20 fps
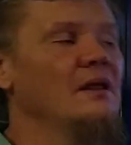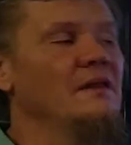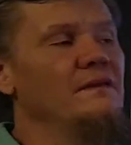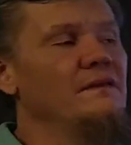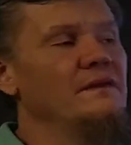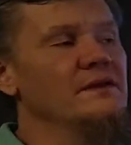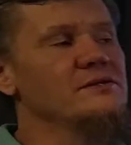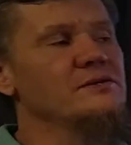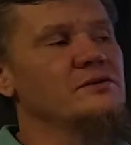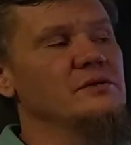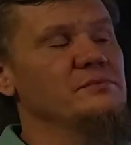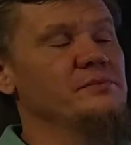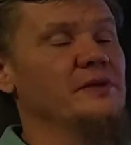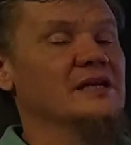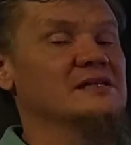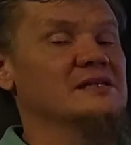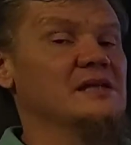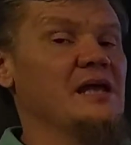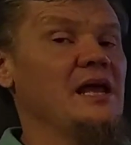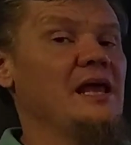This group
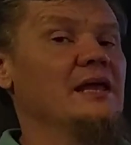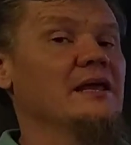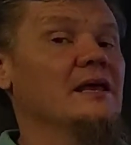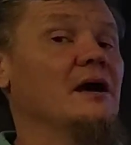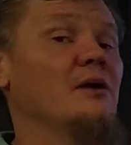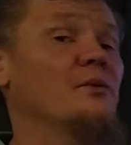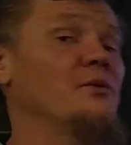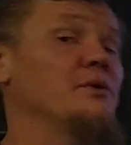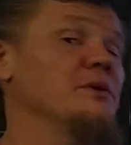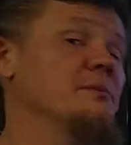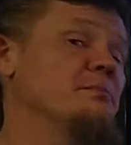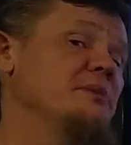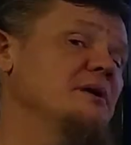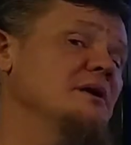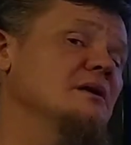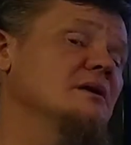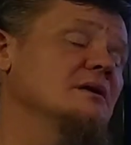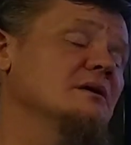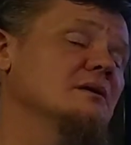likes to hang out where the big,